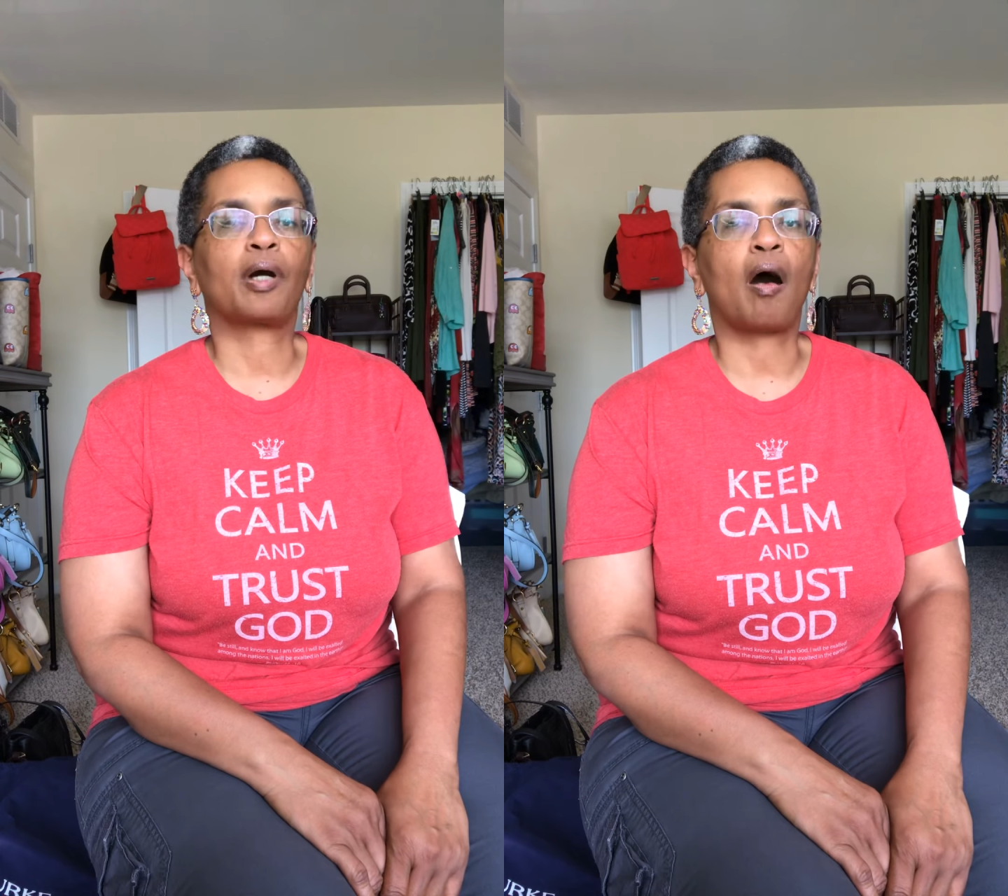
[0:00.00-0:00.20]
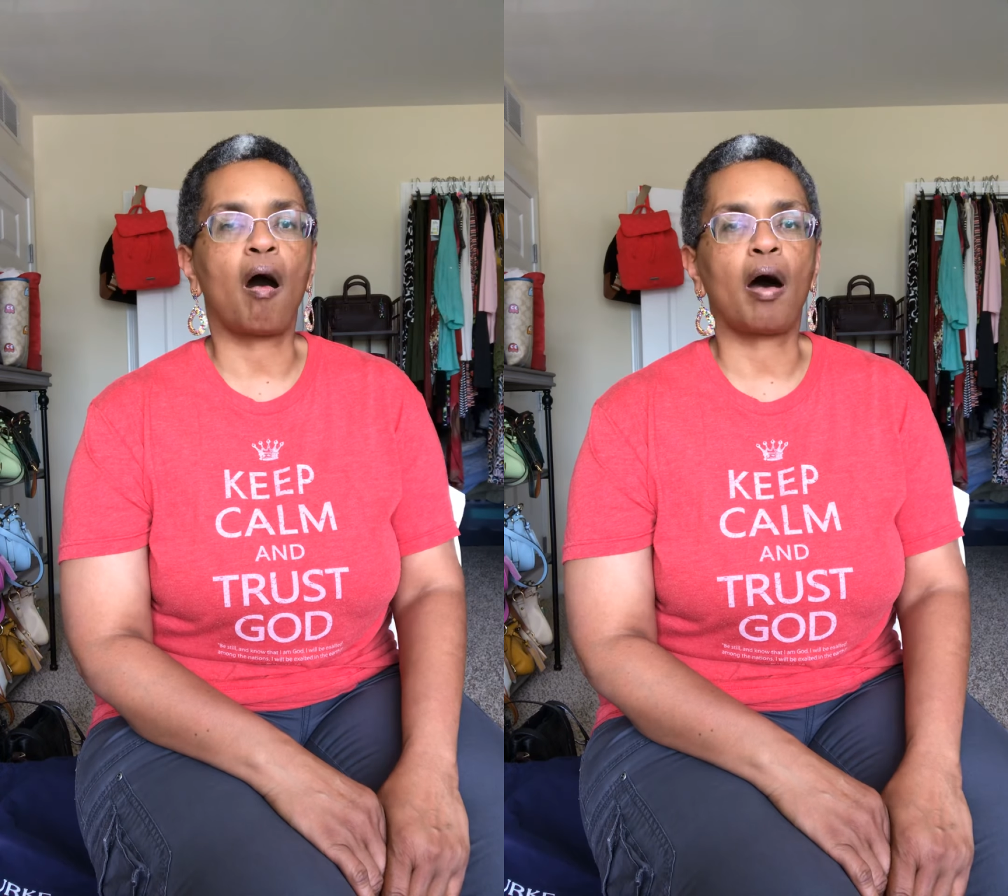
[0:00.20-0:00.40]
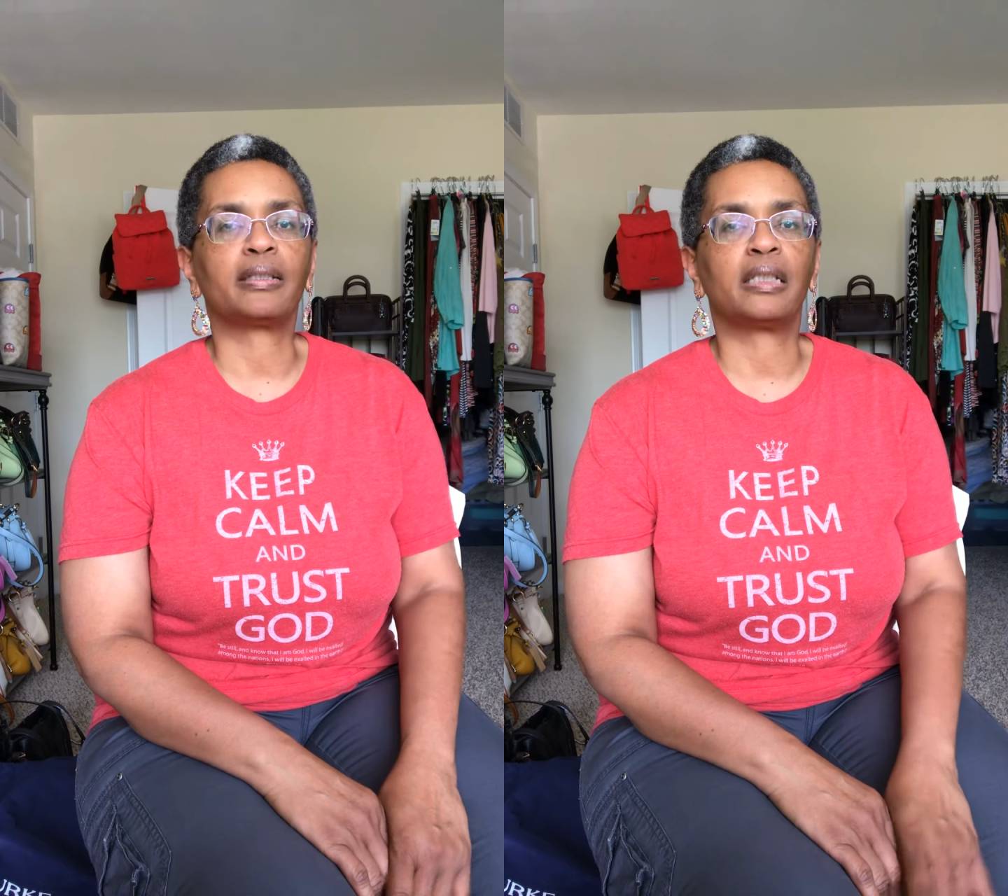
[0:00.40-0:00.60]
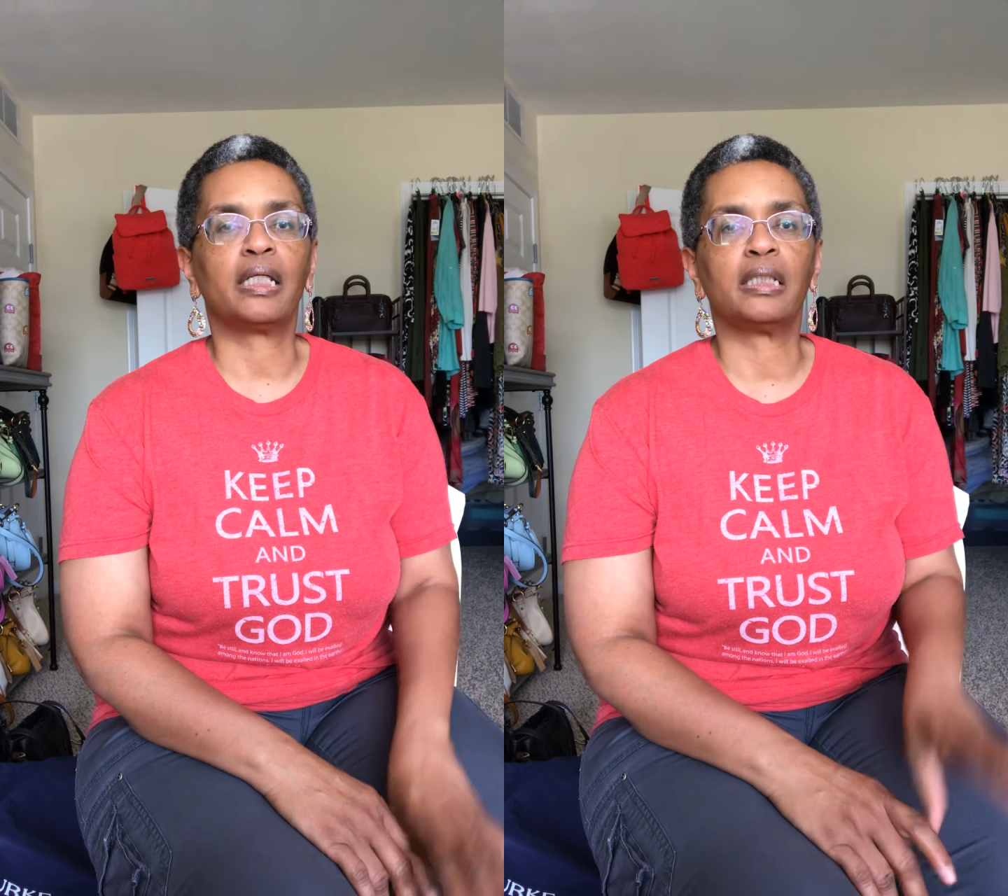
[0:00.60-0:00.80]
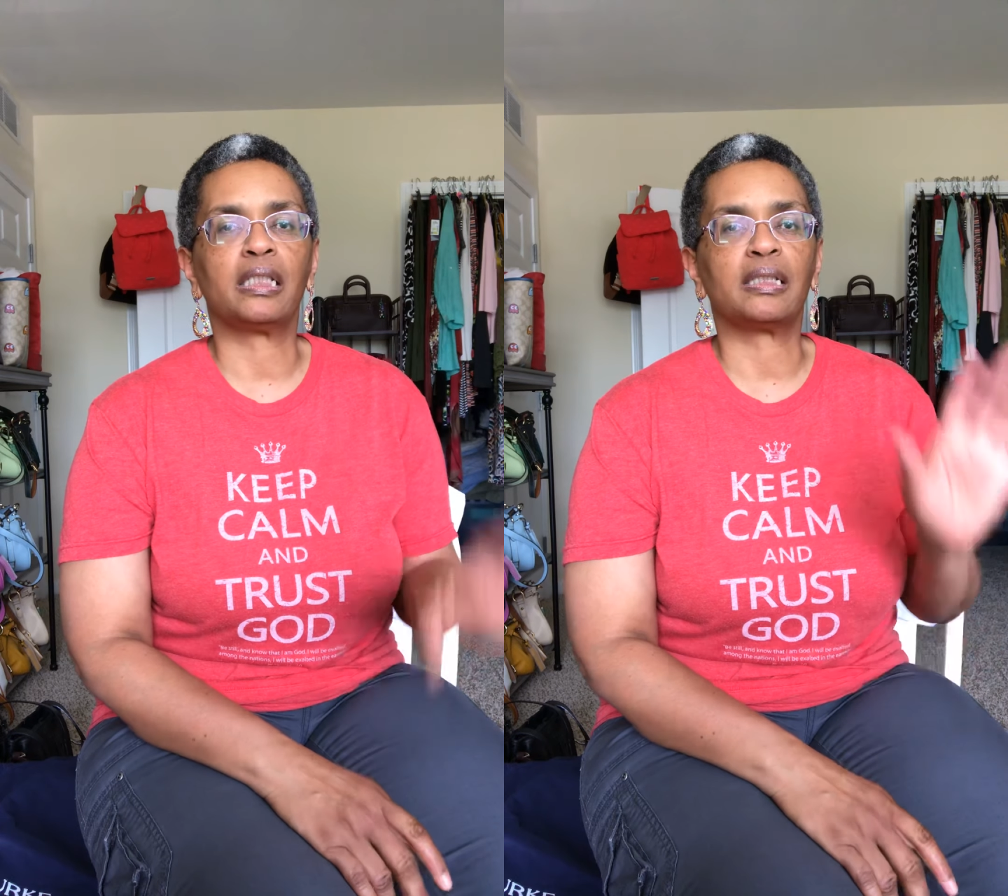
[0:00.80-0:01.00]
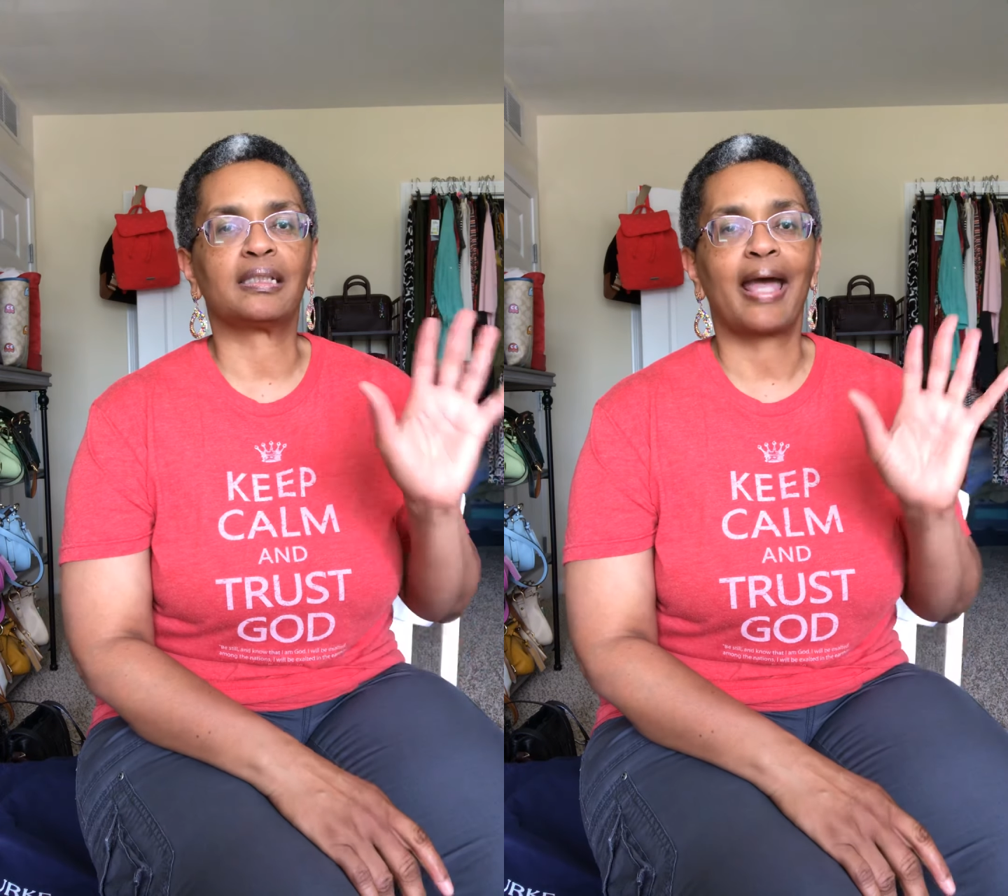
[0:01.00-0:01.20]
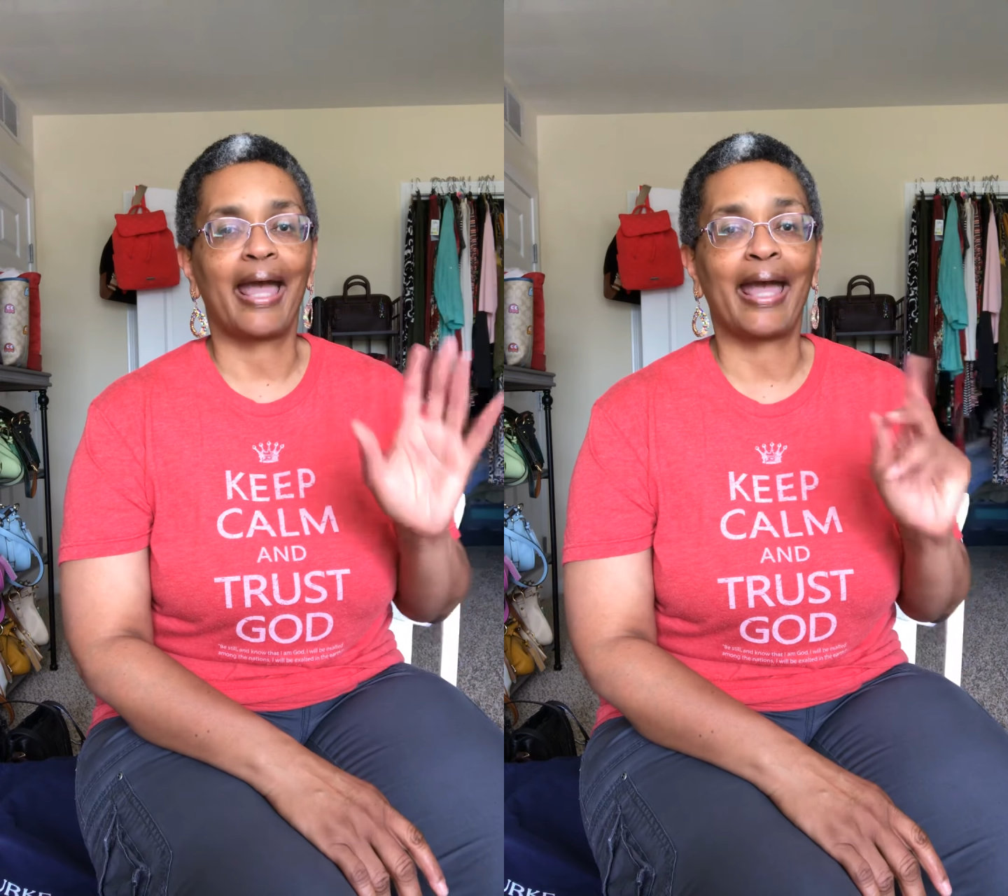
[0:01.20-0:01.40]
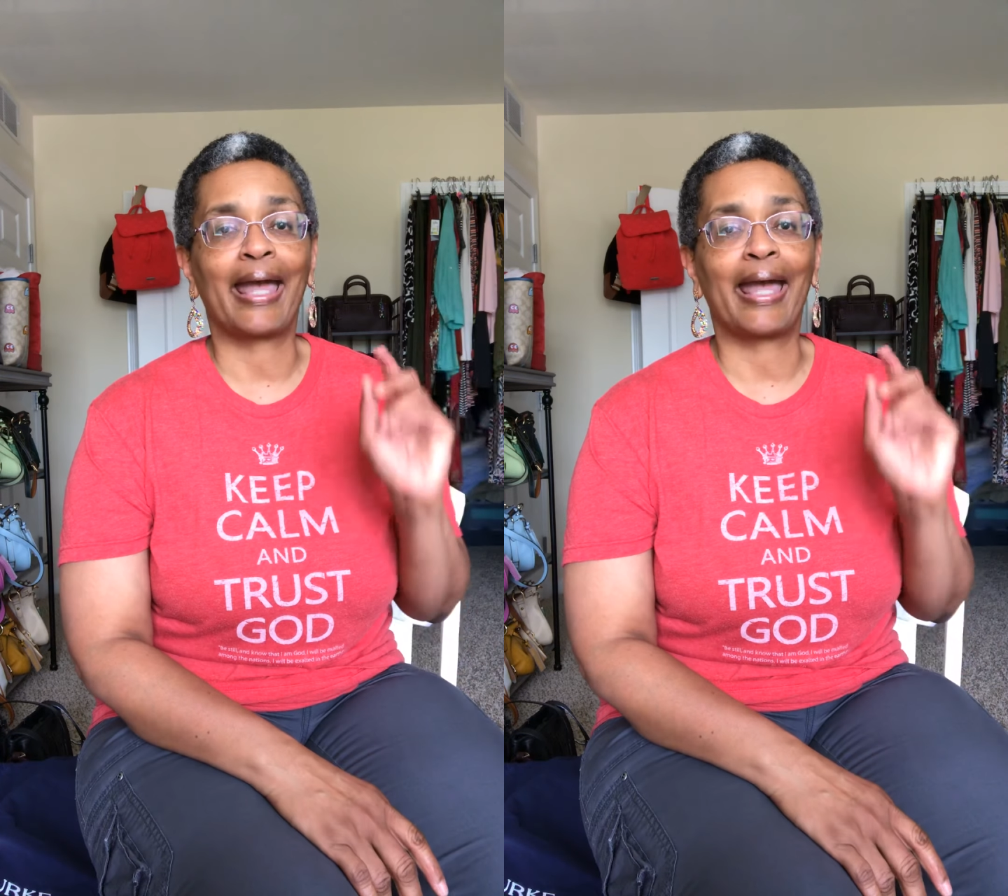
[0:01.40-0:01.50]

am caught in this